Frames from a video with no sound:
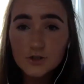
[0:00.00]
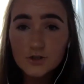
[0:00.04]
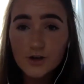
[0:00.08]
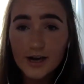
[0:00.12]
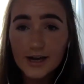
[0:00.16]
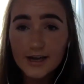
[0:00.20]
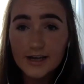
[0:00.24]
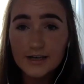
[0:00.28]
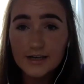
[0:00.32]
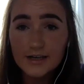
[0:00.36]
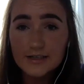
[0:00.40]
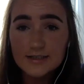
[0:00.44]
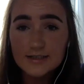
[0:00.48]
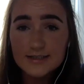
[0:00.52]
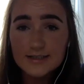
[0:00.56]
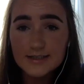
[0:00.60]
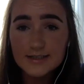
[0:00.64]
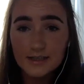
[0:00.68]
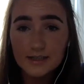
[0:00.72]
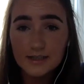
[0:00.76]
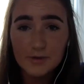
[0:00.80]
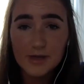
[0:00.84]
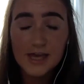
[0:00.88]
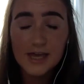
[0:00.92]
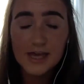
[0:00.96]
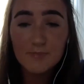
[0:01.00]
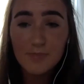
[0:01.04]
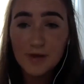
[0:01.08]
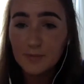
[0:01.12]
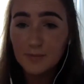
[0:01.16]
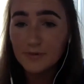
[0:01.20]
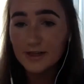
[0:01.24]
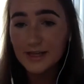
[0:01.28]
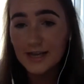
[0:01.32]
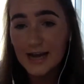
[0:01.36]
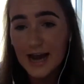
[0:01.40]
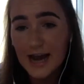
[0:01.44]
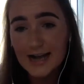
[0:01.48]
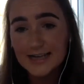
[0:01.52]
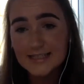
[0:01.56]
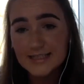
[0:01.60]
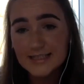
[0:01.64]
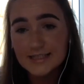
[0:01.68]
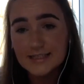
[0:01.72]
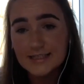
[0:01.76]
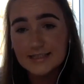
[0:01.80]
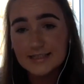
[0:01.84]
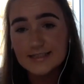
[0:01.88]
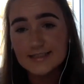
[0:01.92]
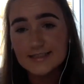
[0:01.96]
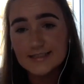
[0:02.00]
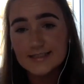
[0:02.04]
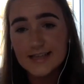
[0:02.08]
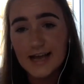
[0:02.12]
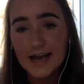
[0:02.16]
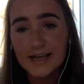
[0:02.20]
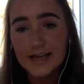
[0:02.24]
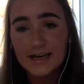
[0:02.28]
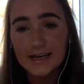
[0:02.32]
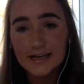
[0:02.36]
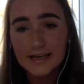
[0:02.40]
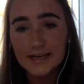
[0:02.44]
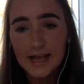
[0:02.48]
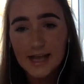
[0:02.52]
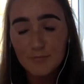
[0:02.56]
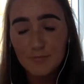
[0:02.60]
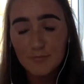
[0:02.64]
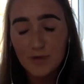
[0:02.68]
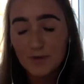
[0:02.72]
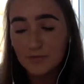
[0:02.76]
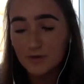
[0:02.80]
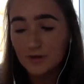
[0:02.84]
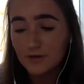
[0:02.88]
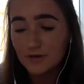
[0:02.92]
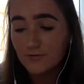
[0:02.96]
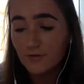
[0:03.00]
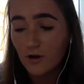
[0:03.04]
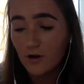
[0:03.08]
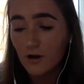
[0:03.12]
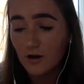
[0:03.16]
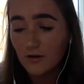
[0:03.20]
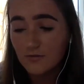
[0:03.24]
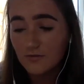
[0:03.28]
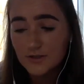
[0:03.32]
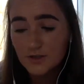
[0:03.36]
and still keep people connected to the society and get people involved.